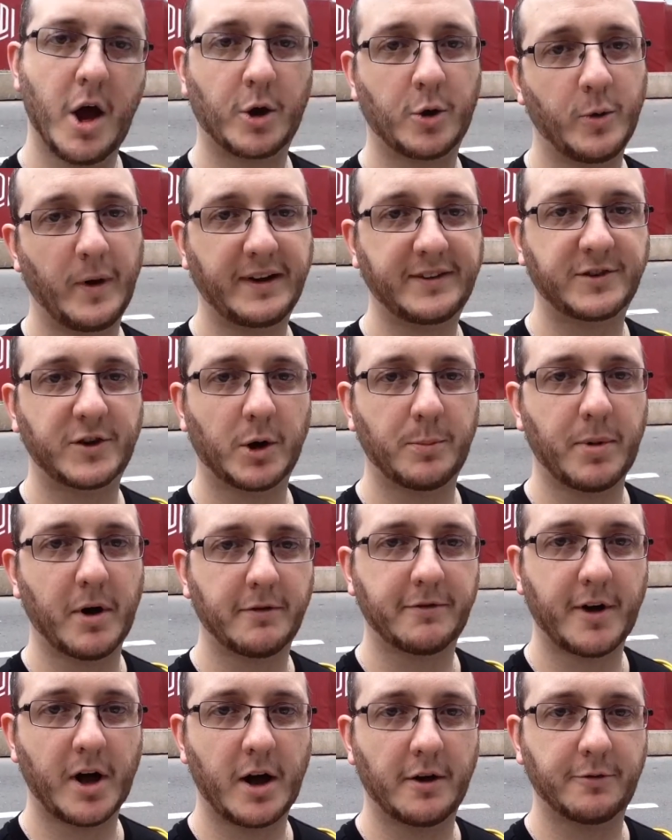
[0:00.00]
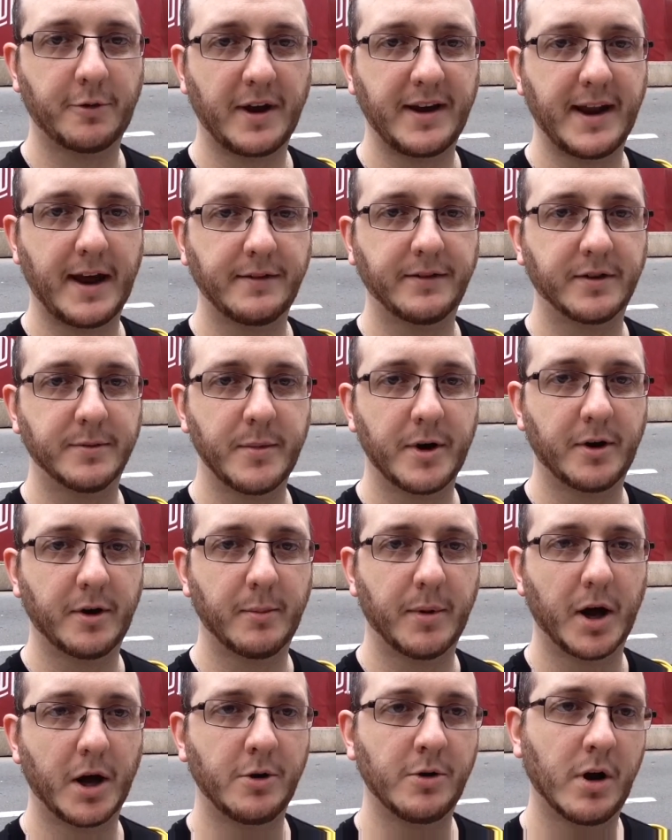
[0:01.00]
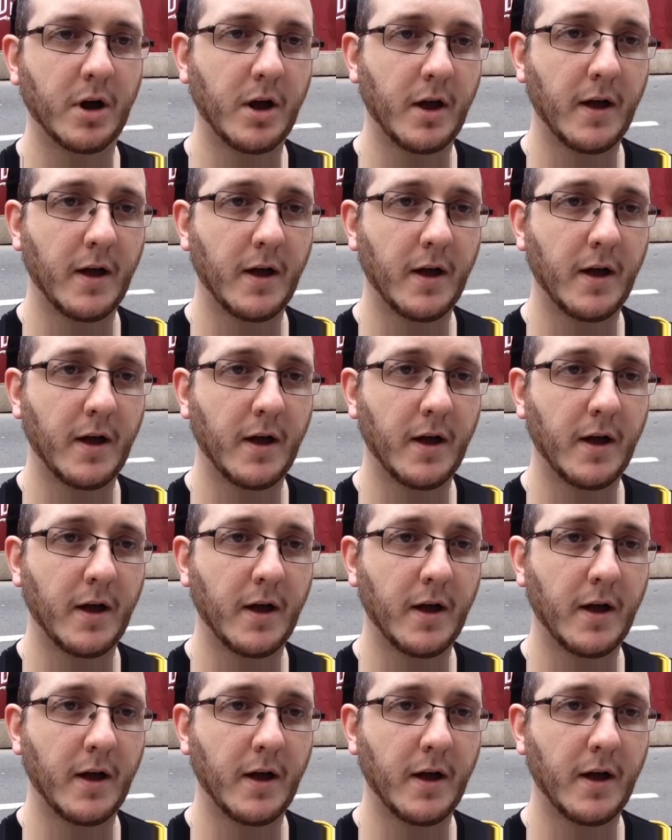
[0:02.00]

Quick stop off halfway down to Mirabeau.